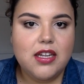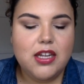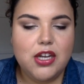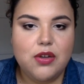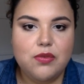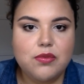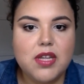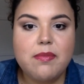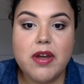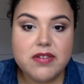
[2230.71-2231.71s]

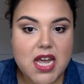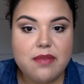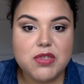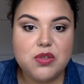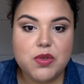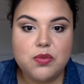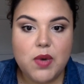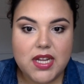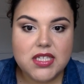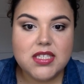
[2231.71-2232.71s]
the amount of times you would
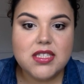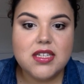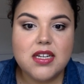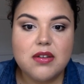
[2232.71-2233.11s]
waste